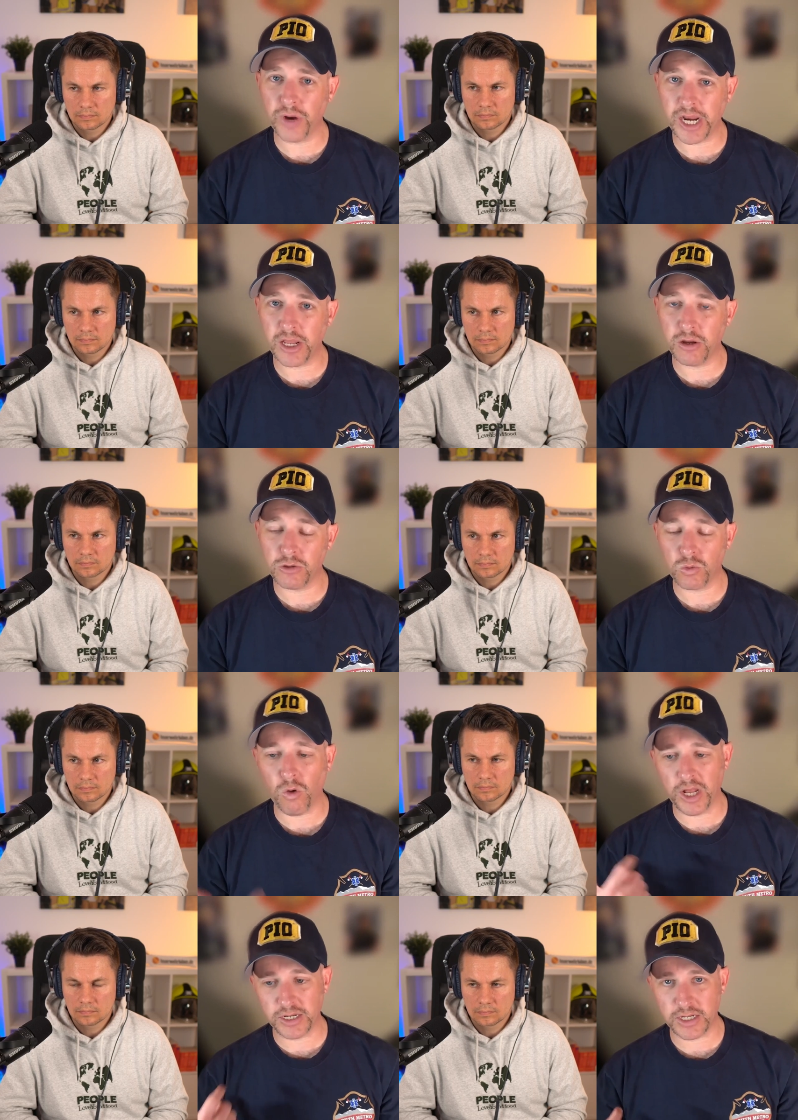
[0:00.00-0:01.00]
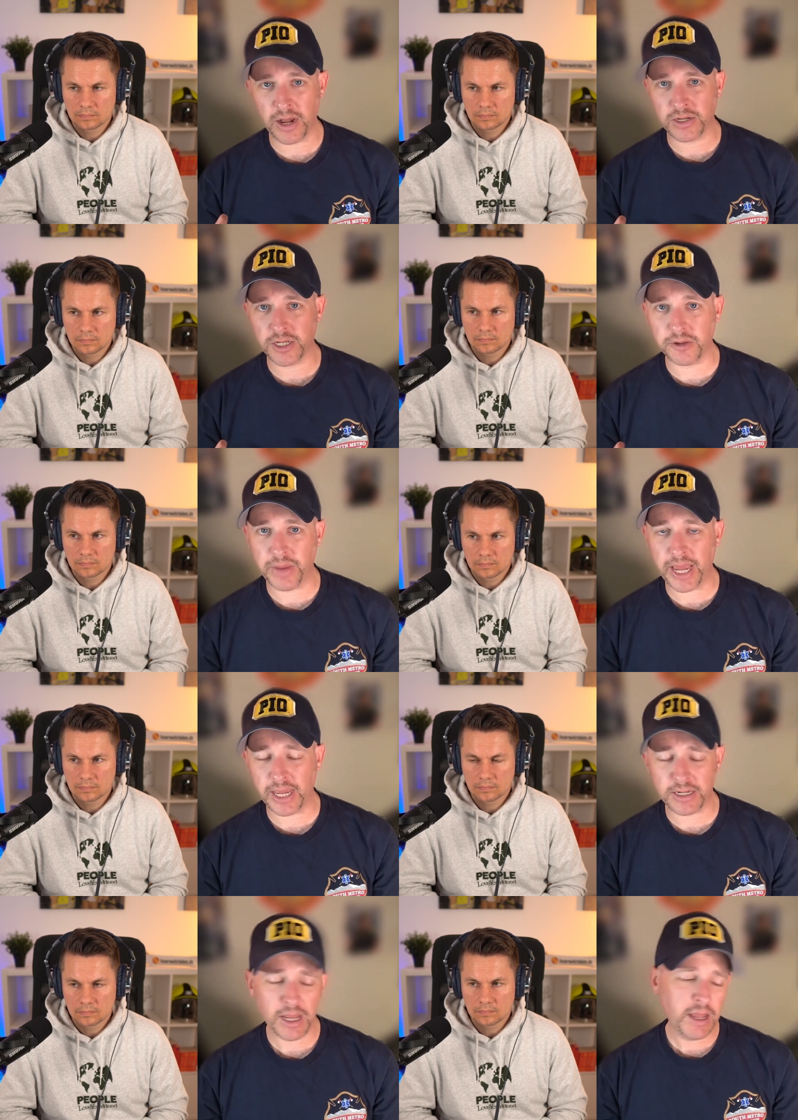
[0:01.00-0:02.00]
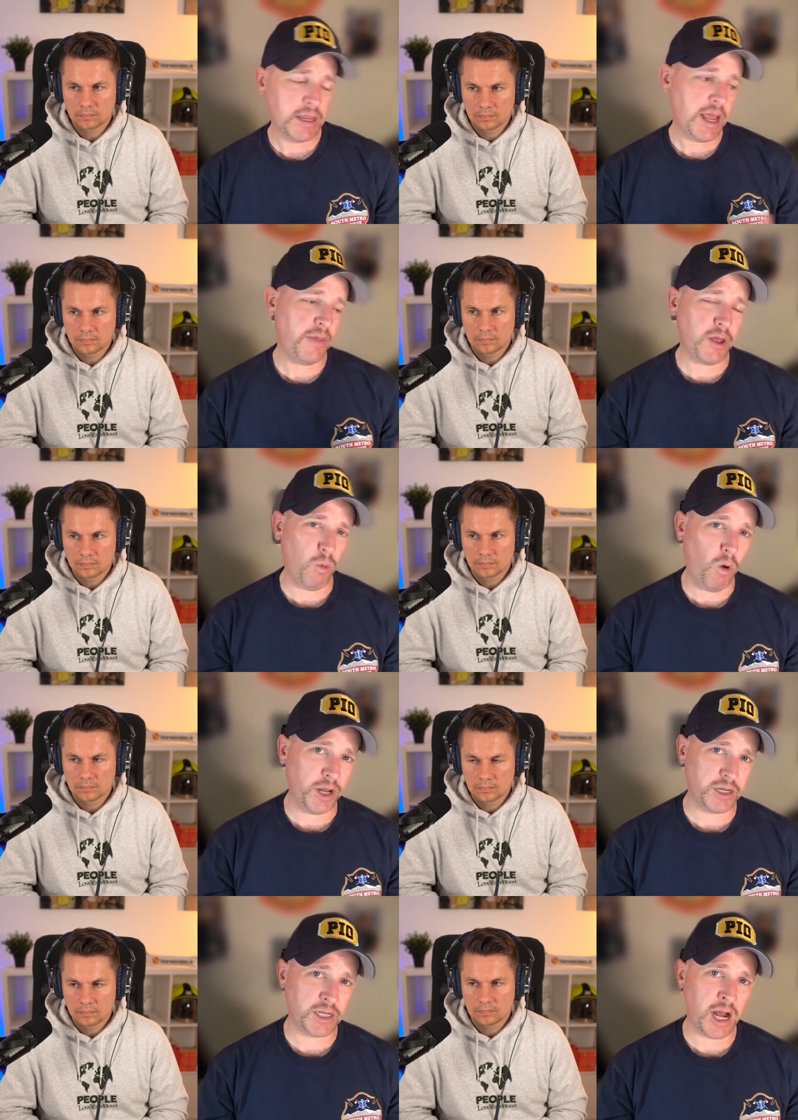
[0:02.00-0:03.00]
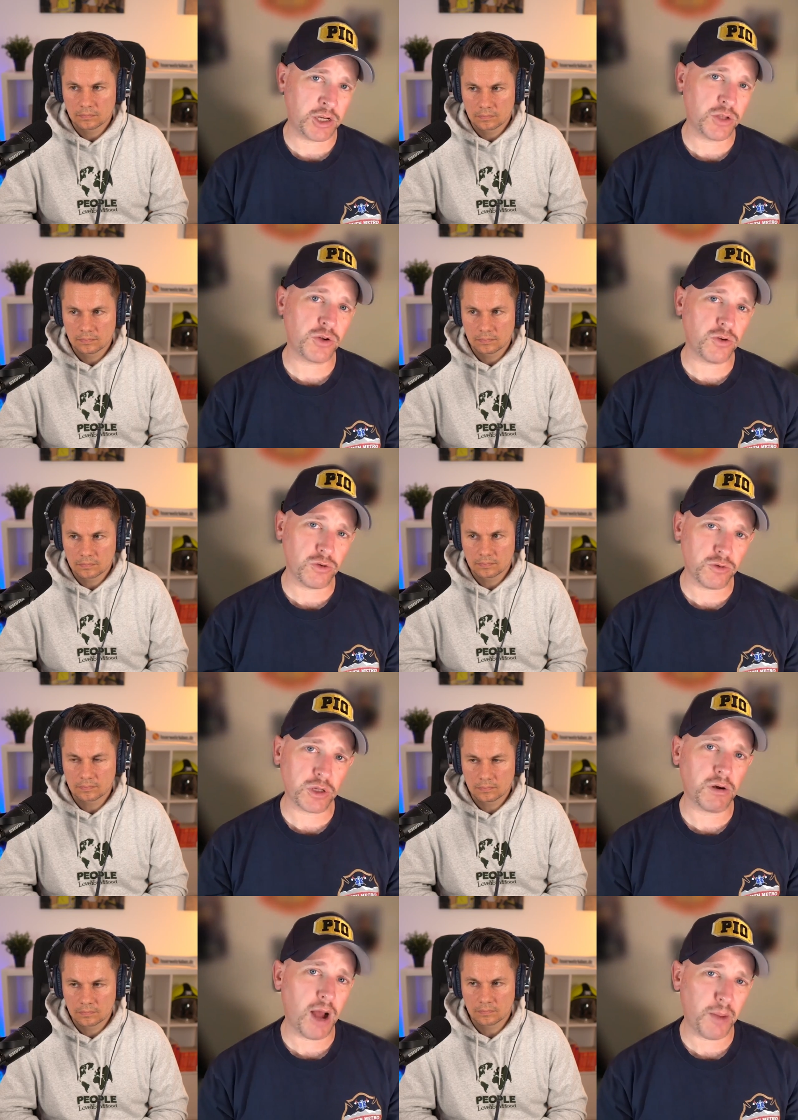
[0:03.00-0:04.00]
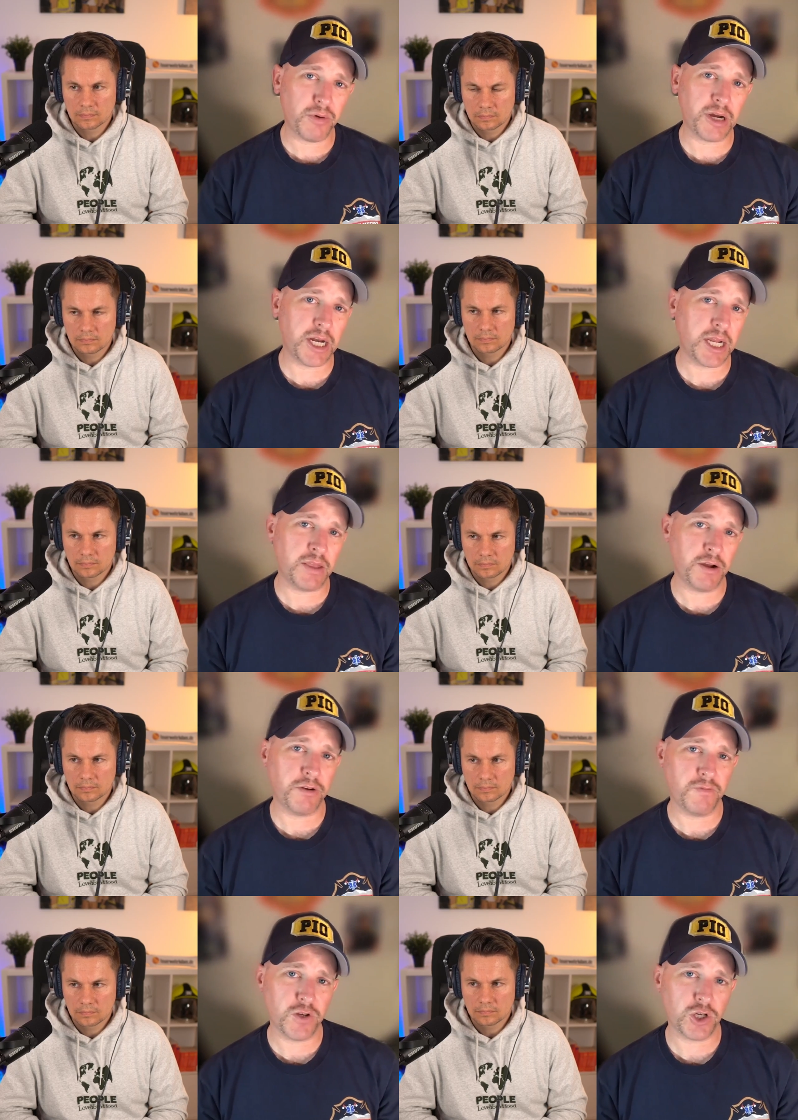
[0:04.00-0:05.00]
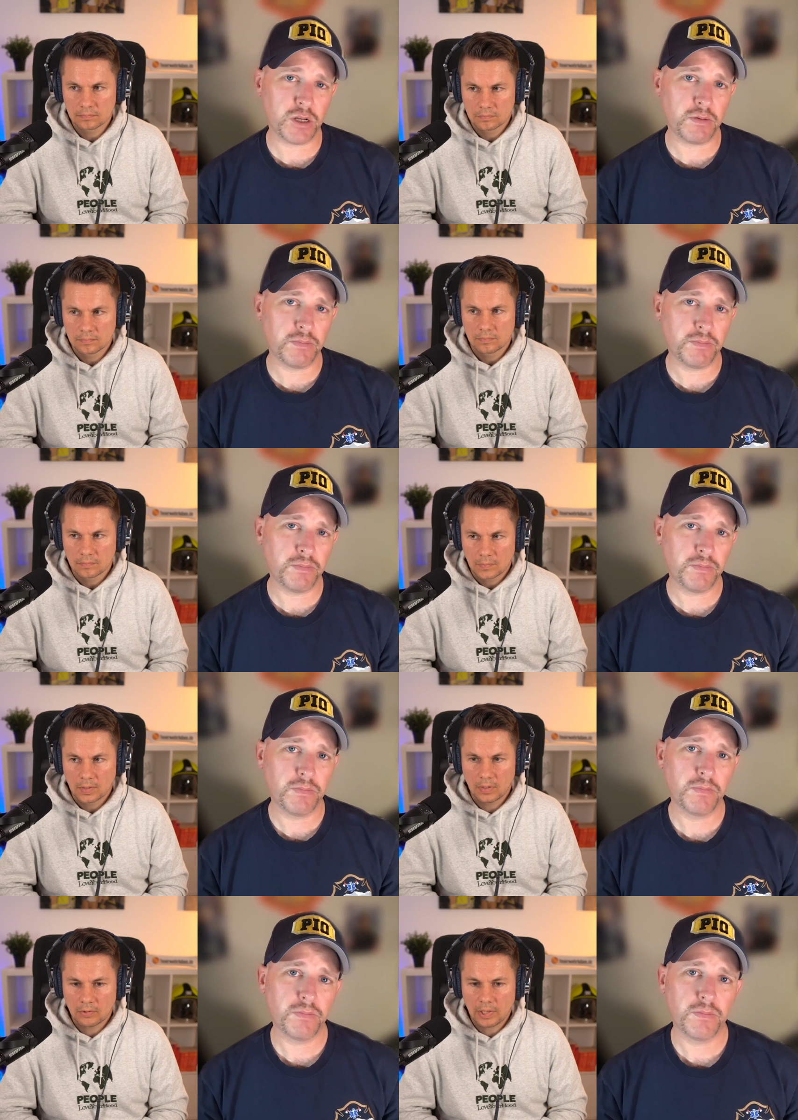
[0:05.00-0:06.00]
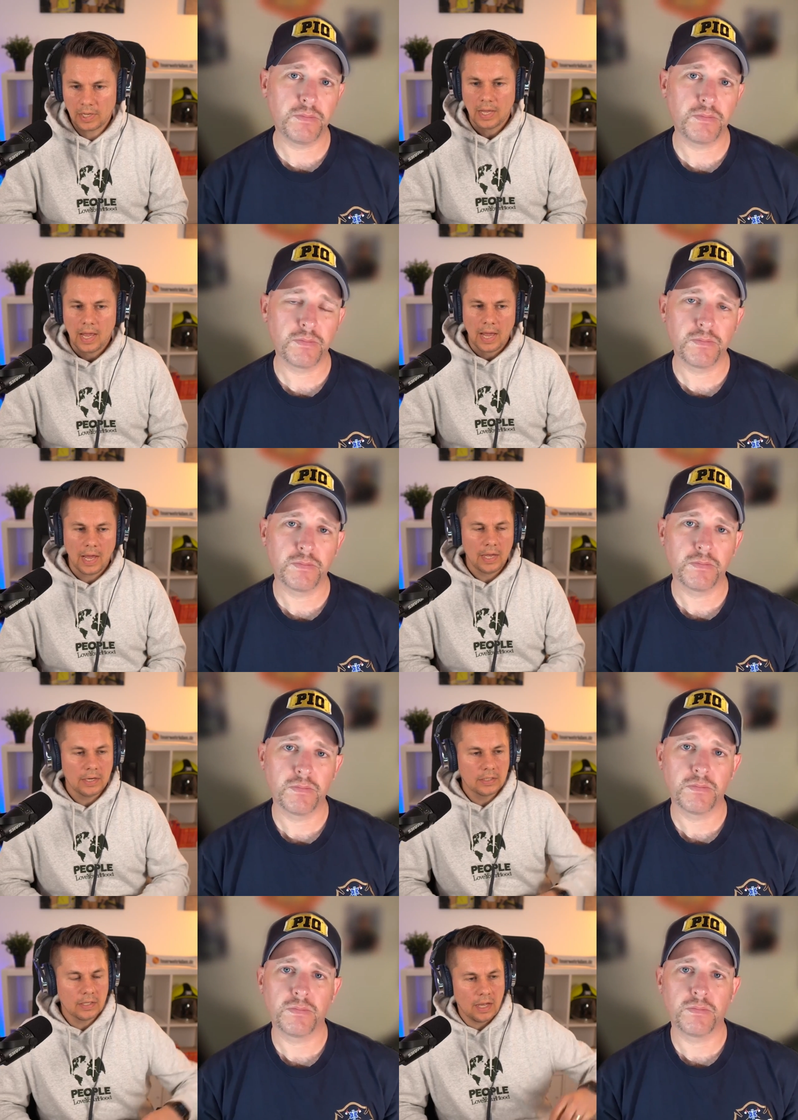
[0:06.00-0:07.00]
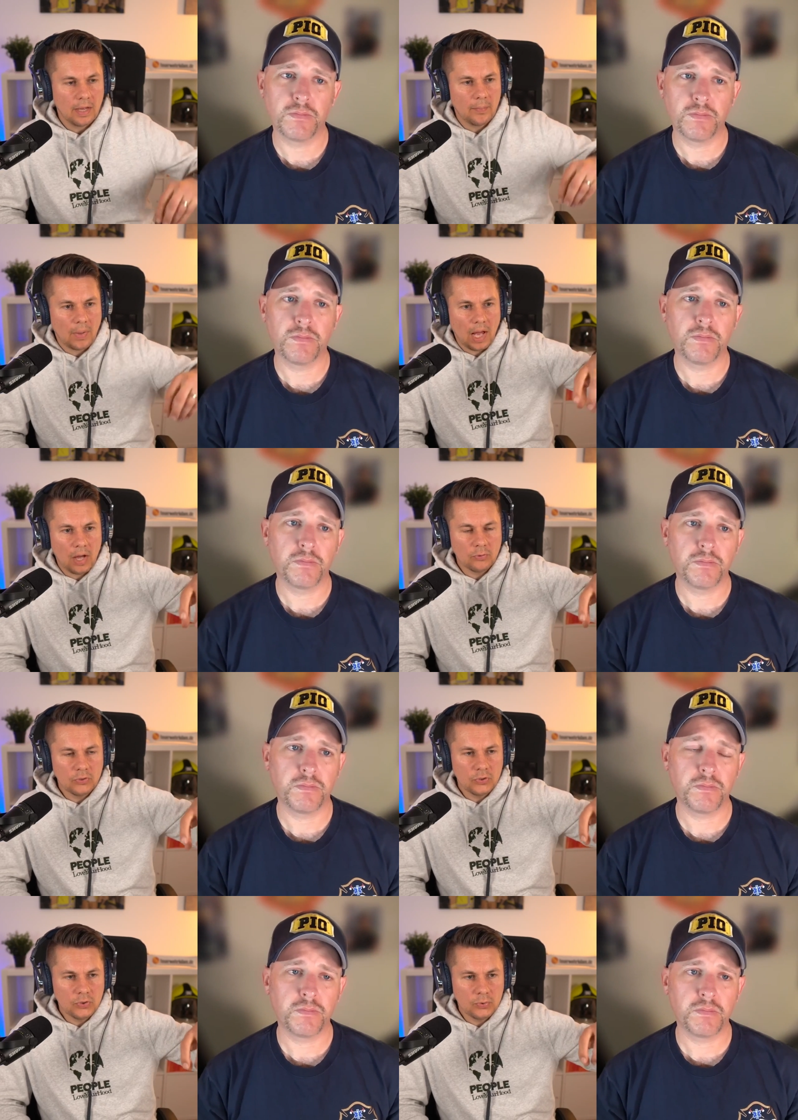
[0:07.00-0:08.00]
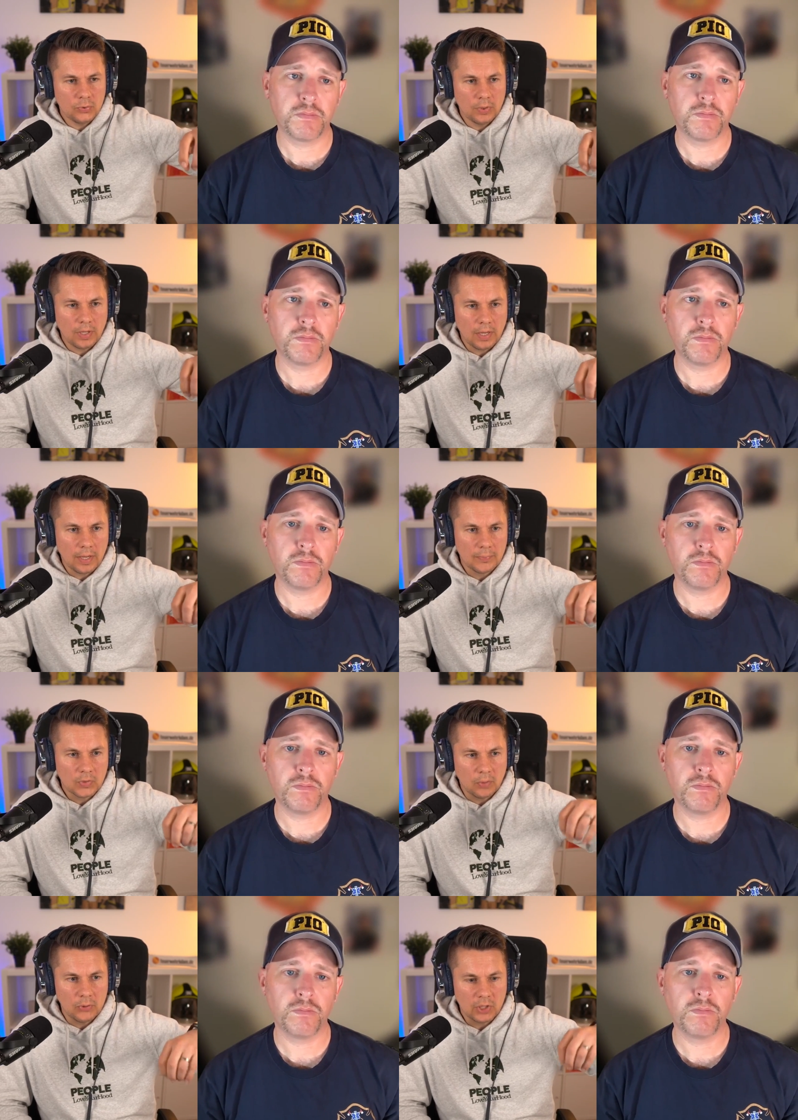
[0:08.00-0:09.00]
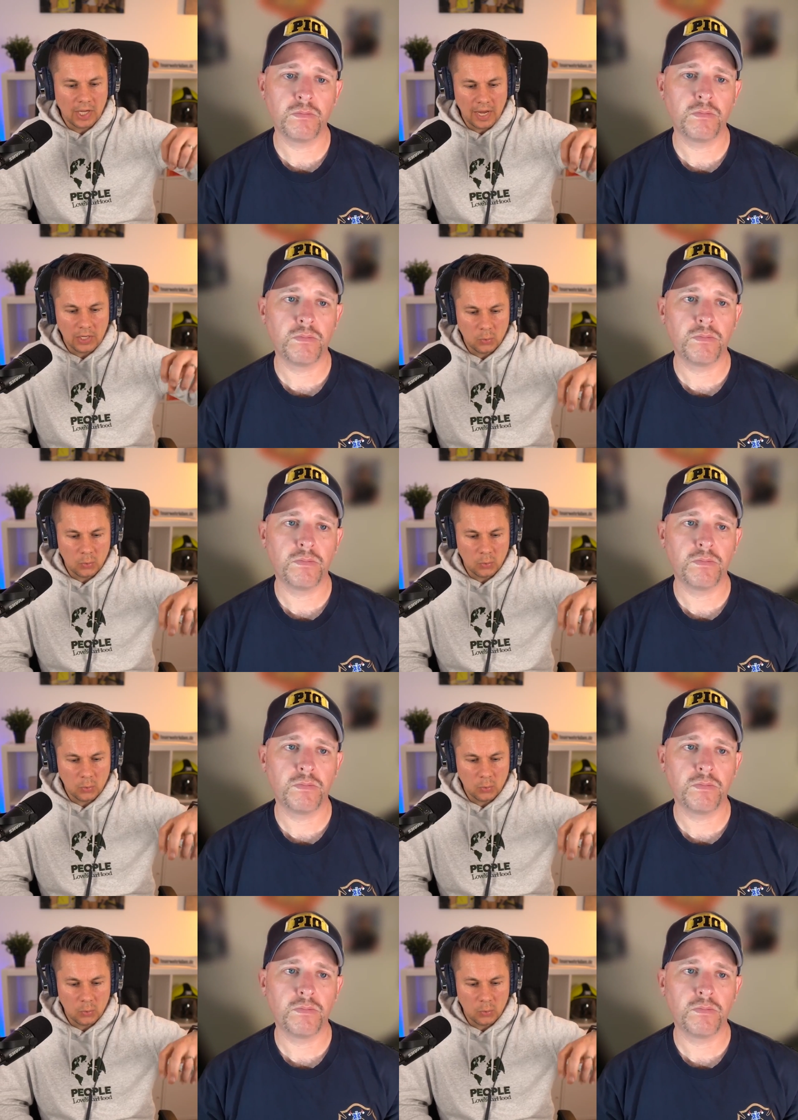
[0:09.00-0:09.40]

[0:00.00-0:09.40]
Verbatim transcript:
Speaker 1: radios one to talk to command, and then one to talk to the crews that are operating in their division.
Speaker 2: Okay, and um, how do you uh, communicate